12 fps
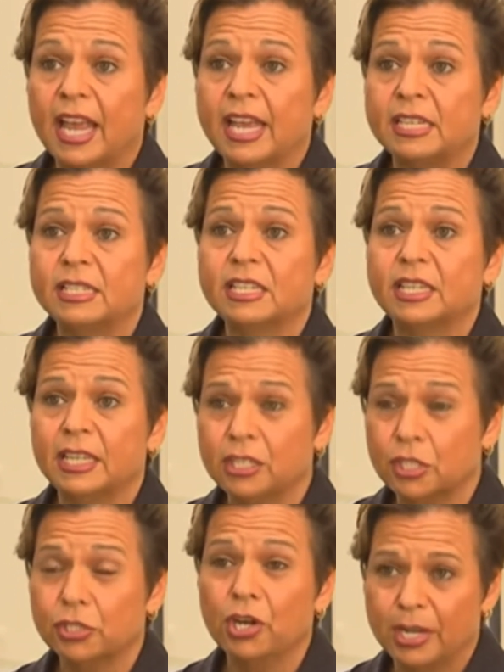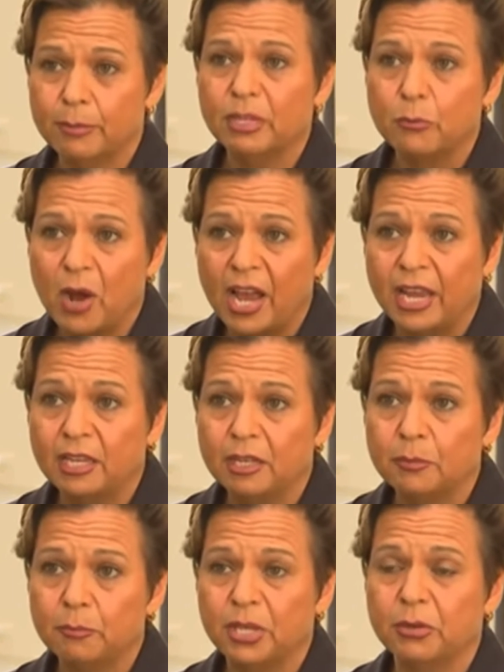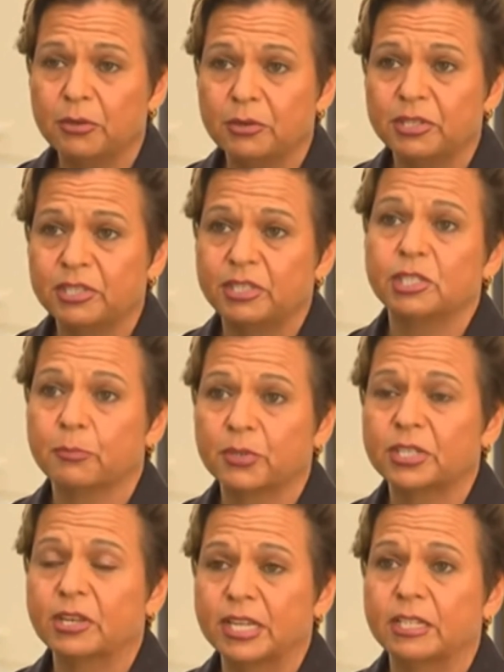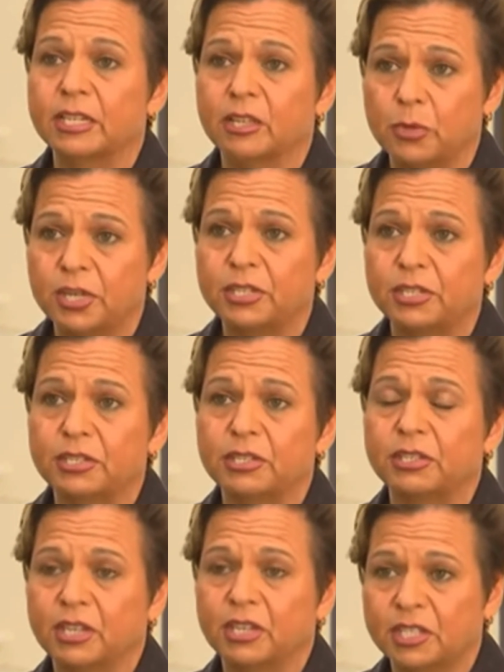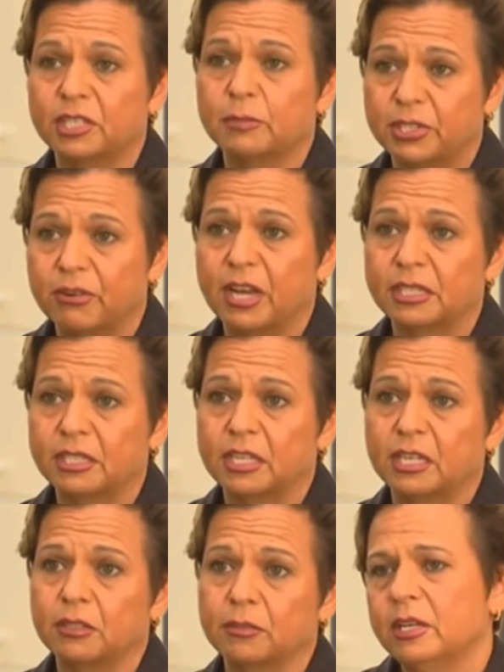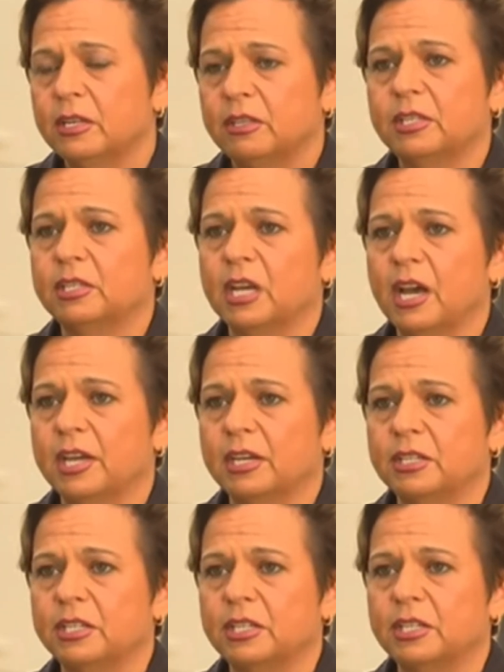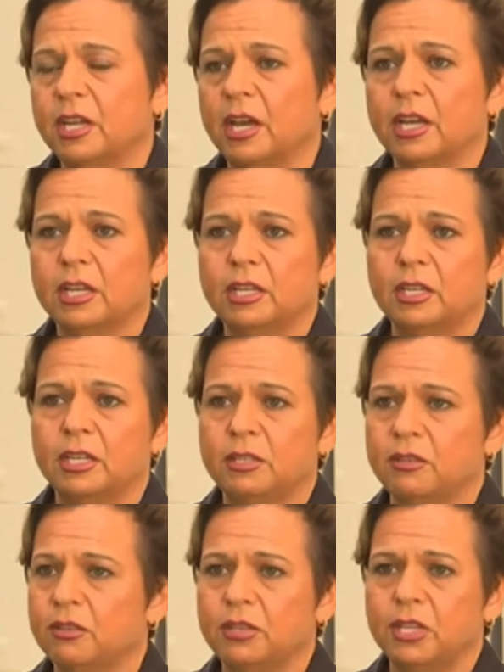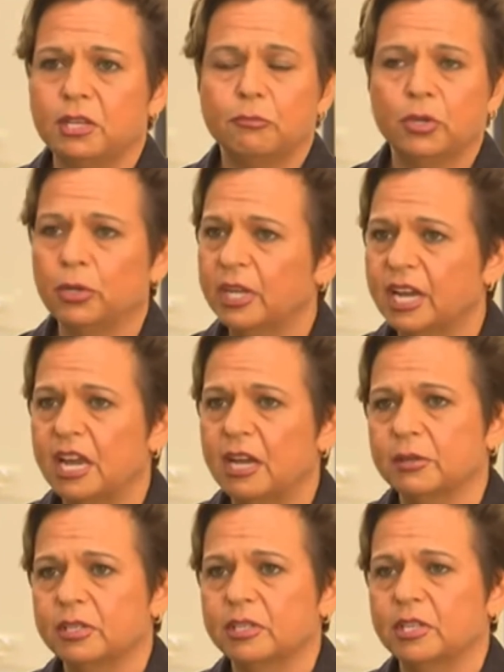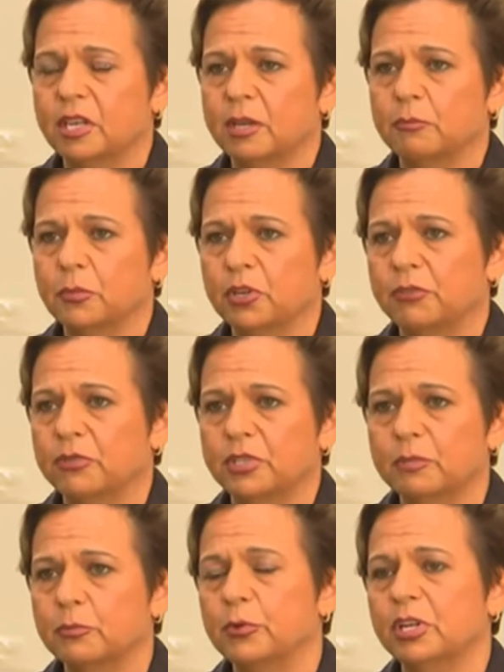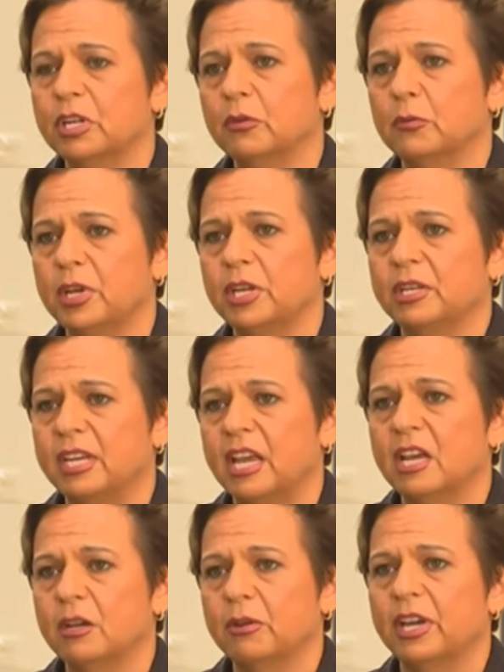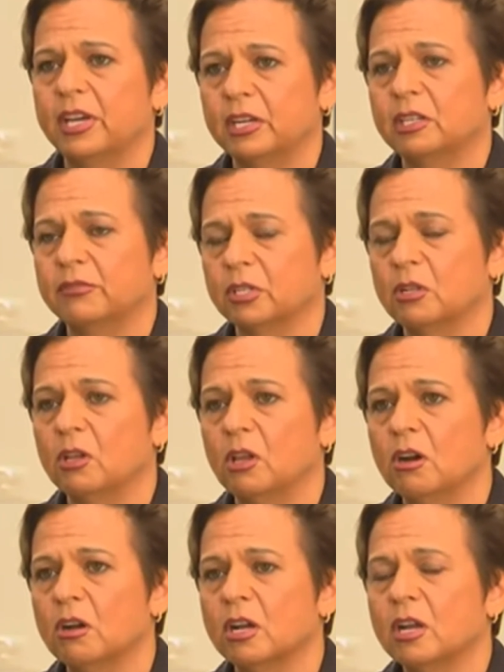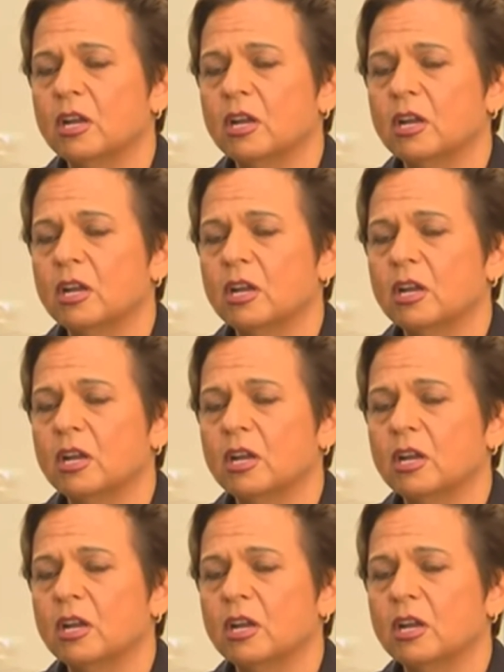and in a timely way, because this is precisely the questions that customers are asking. This started in the early hours of this morning. We're now at 11 o'clock.